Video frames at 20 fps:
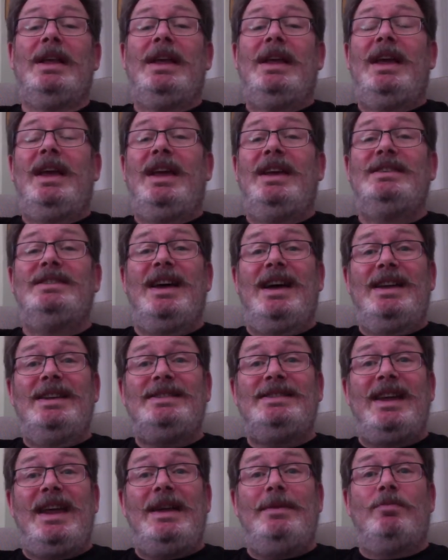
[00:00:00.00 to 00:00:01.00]
"Is
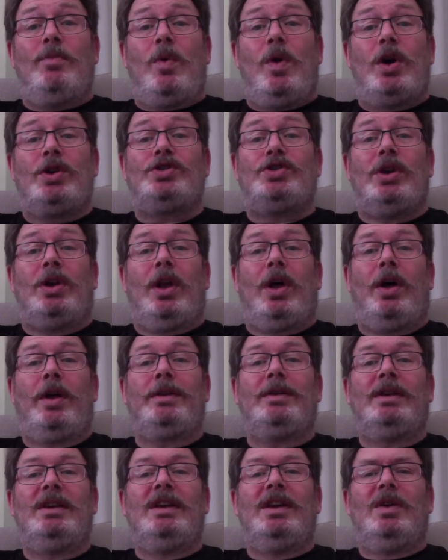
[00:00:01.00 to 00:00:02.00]
that Dame
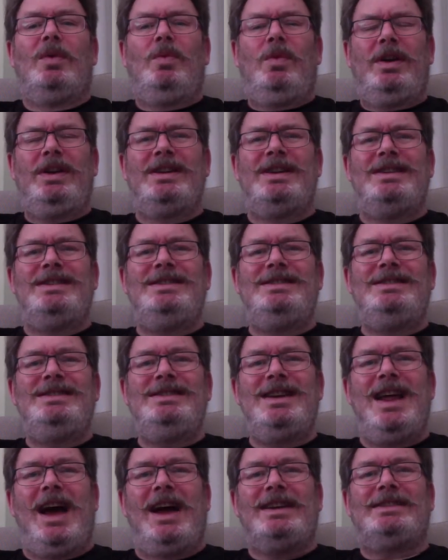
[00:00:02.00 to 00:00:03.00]
Washalot? What a
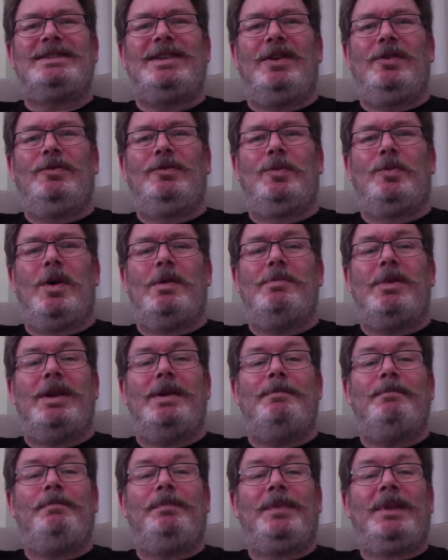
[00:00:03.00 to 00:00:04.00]
nice old
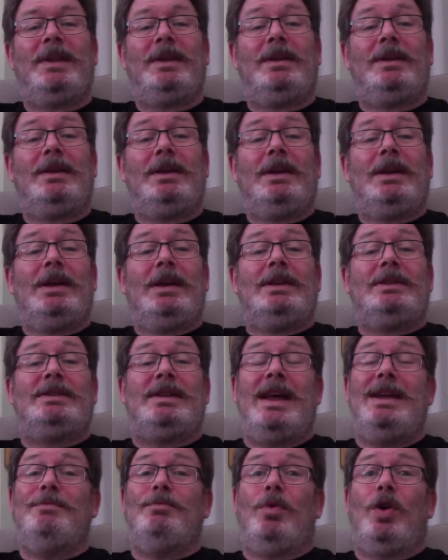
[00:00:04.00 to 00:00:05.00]
woman."
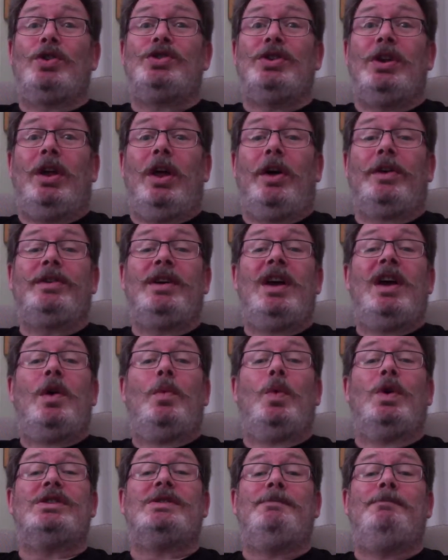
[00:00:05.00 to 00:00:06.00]
Dame Washalot
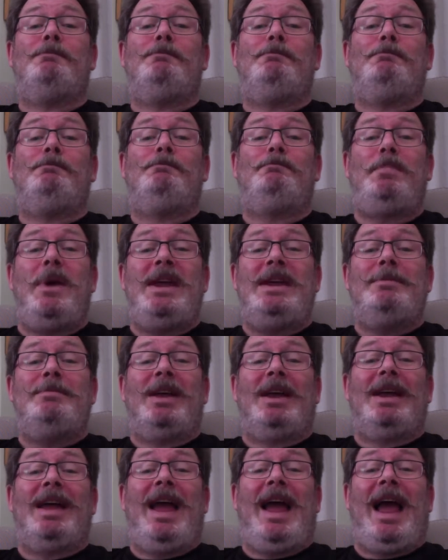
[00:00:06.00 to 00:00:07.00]
was
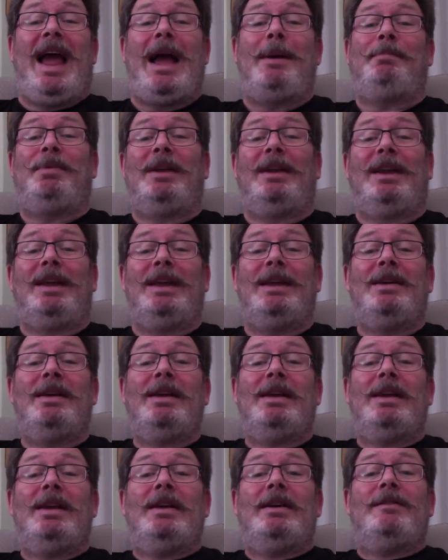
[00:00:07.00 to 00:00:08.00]
beaming happily.
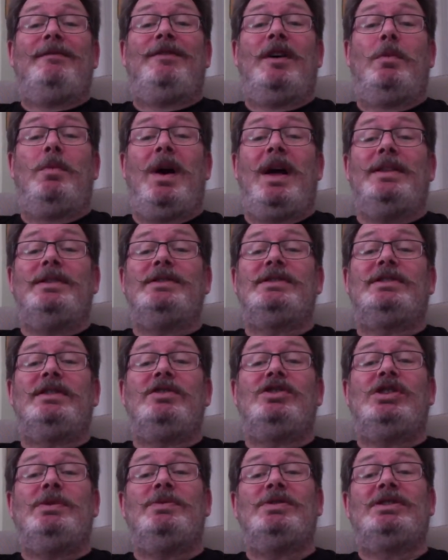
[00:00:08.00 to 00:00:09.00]
For once
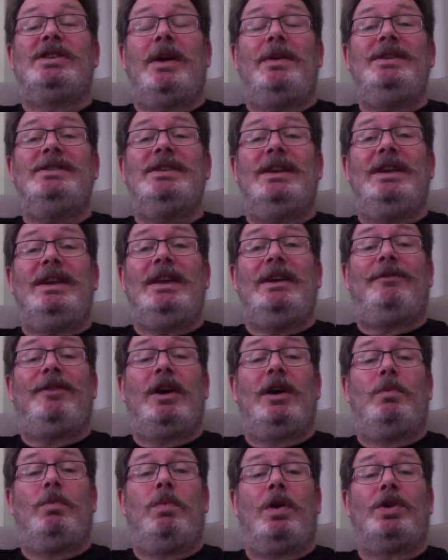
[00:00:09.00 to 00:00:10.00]
she was going to leave
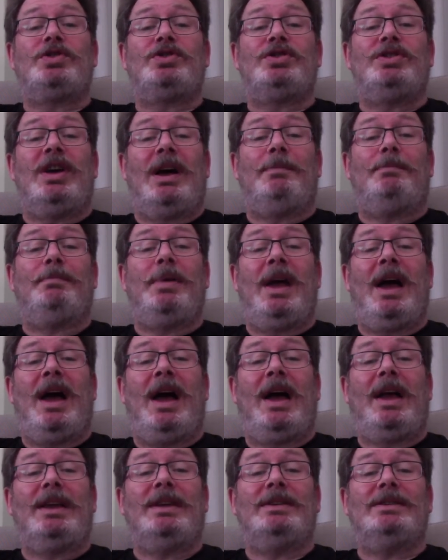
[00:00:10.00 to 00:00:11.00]
her wash-tub
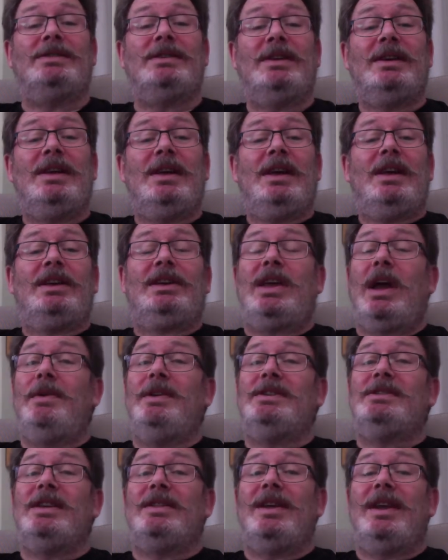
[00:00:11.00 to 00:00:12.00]
behind.
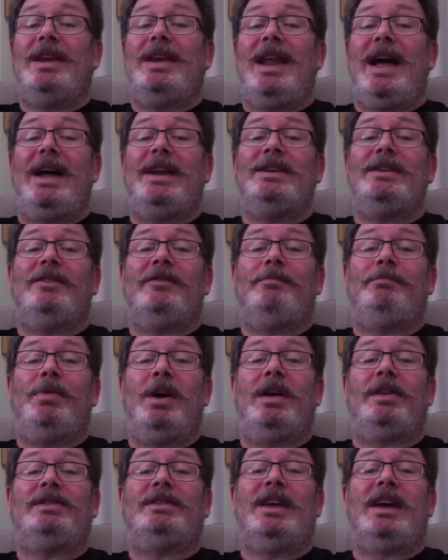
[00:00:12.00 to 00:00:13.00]
Going to the land of
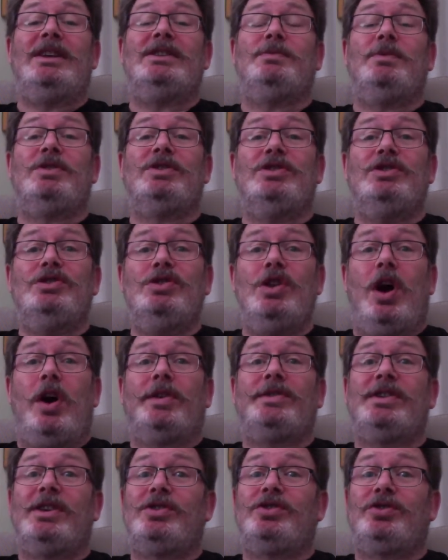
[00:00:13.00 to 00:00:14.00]
birthdays was
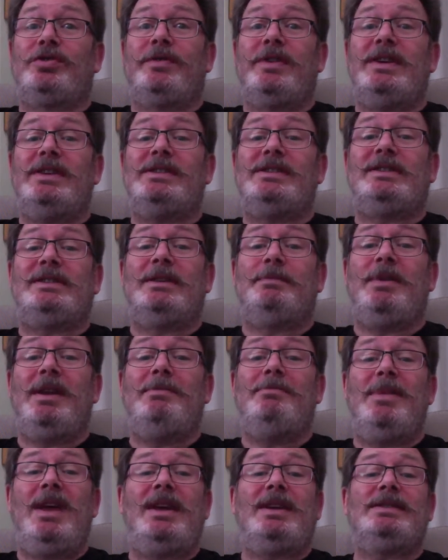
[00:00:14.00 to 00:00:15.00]
not a treat to be
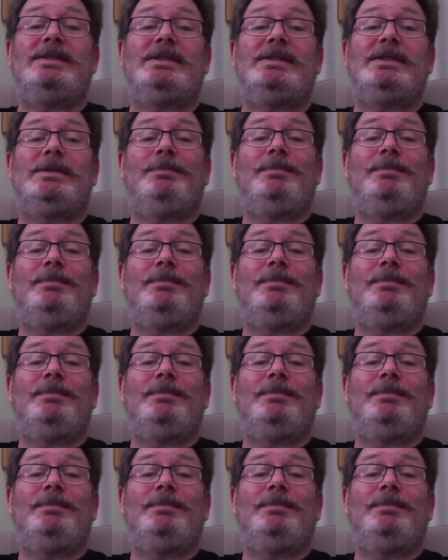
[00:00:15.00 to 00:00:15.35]
missed.